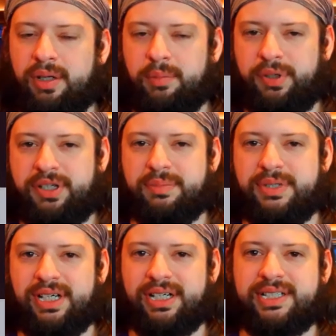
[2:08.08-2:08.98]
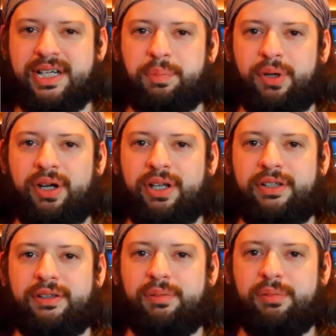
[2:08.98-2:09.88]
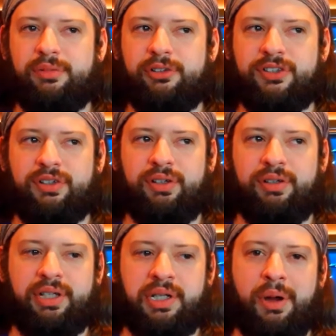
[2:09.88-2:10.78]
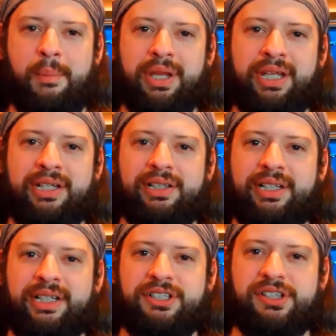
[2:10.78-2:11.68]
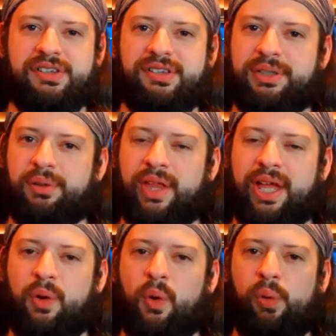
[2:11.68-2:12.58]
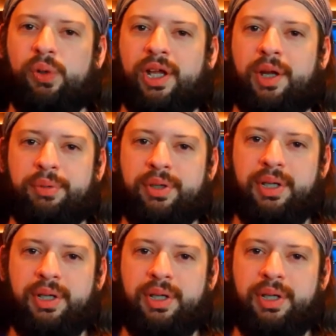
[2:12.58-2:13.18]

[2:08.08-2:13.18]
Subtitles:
Put some duct tape on it to, you know, immediately just seal that hole up.